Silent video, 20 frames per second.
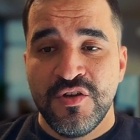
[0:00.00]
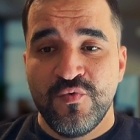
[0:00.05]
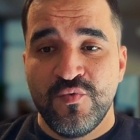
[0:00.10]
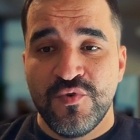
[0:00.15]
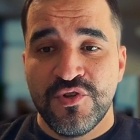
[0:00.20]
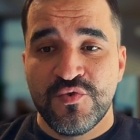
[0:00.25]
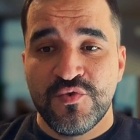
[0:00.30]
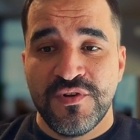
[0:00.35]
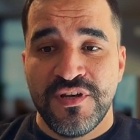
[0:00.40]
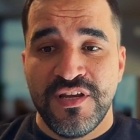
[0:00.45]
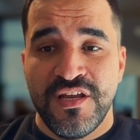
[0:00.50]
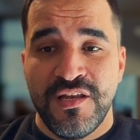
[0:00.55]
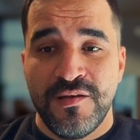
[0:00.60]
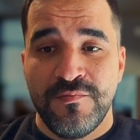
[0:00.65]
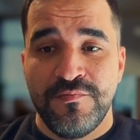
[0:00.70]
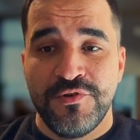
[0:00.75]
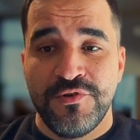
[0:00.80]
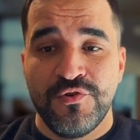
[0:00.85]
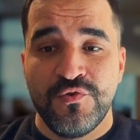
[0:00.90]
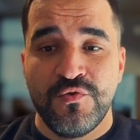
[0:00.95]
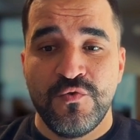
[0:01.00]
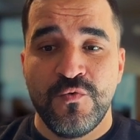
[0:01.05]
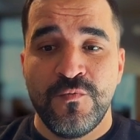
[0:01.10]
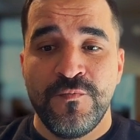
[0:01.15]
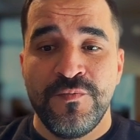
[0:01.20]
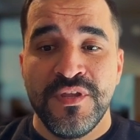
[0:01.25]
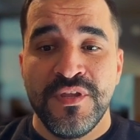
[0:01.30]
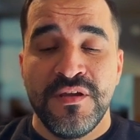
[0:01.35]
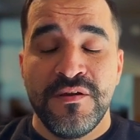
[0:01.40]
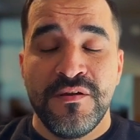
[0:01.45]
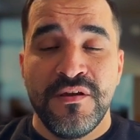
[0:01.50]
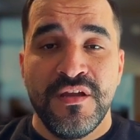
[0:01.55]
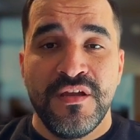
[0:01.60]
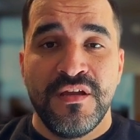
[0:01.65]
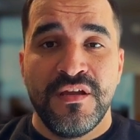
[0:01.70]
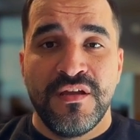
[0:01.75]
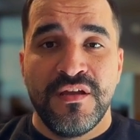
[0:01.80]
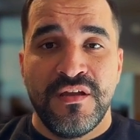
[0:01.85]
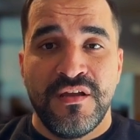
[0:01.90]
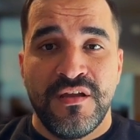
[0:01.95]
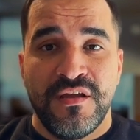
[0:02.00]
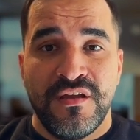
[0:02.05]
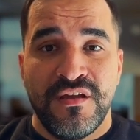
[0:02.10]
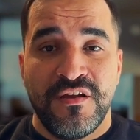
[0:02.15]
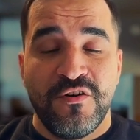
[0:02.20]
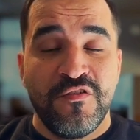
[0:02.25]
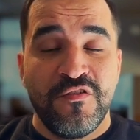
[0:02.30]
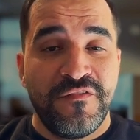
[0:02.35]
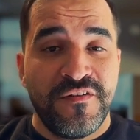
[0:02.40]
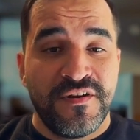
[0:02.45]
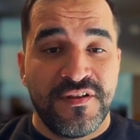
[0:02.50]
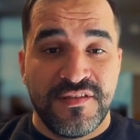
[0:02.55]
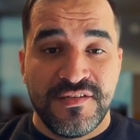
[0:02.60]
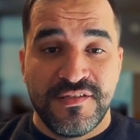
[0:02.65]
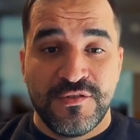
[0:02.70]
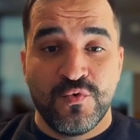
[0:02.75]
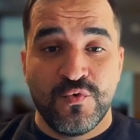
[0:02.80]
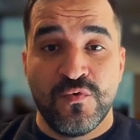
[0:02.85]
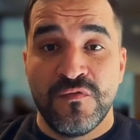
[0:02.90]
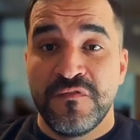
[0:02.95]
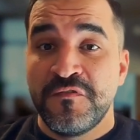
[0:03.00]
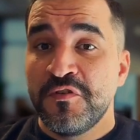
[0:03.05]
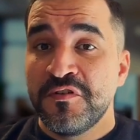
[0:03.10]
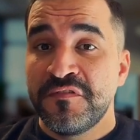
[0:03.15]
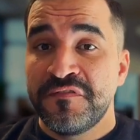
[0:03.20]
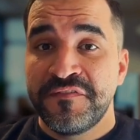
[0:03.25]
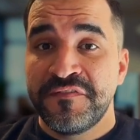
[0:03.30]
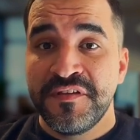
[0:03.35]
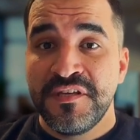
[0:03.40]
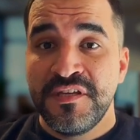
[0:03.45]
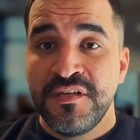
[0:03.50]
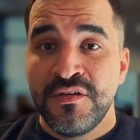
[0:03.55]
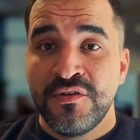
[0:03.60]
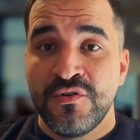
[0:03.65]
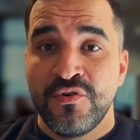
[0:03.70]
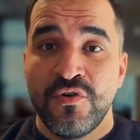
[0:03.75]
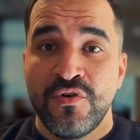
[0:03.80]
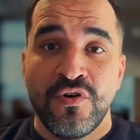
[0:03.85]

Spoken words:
which will help you offer this tool for free